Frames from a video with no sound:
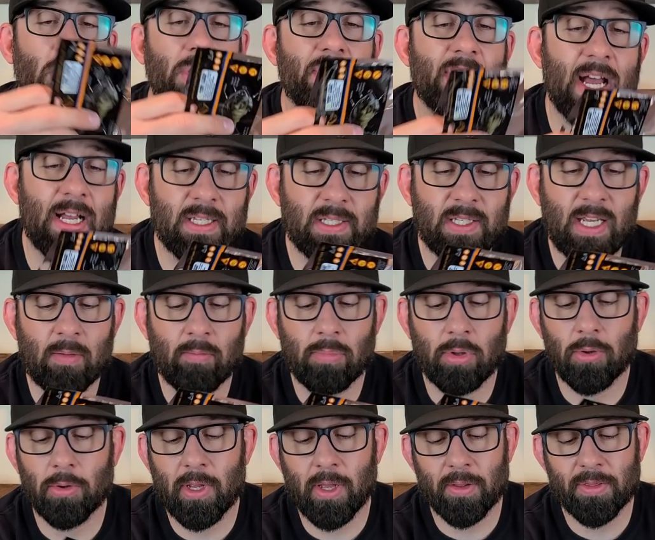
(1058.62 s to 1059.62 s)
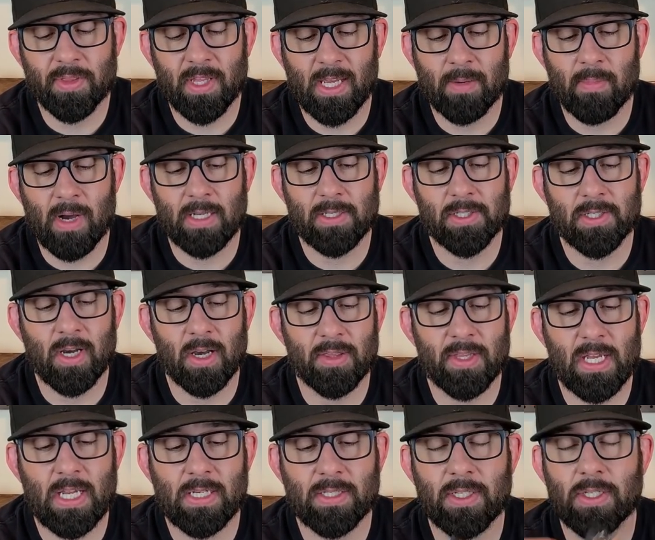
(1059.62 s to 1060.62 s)
with that same bluegill theme, I saw
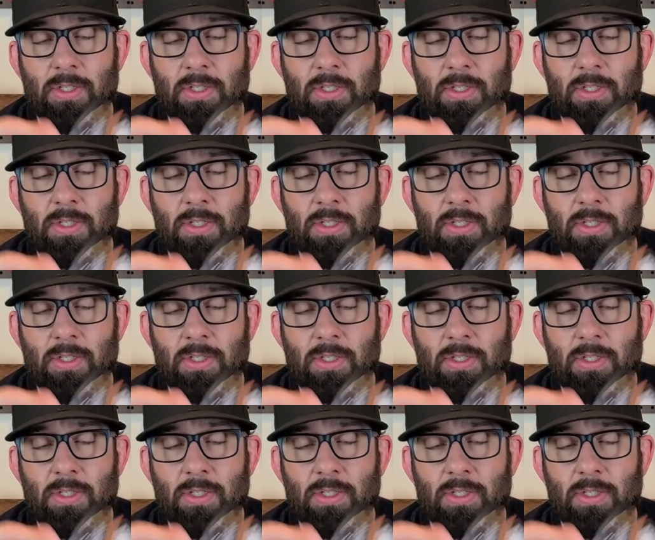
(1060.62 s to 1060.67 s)
these.